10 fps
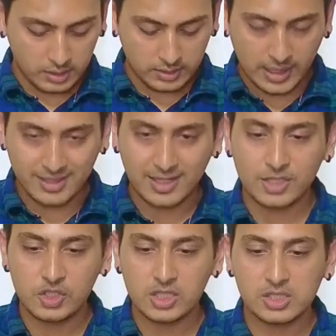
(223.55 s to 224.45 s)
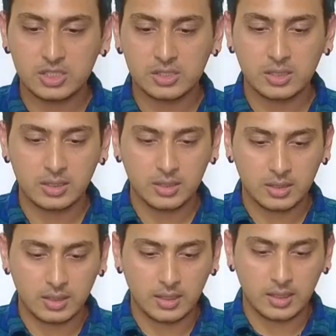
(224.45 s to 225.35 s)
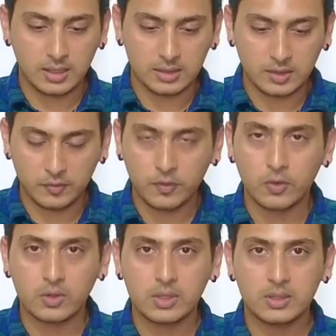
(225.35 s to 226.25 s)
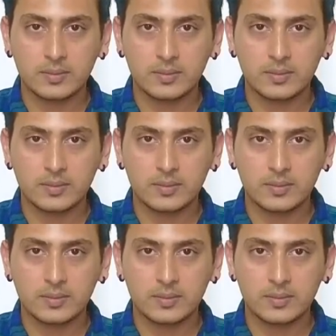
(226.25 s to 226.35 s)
that touches the floor.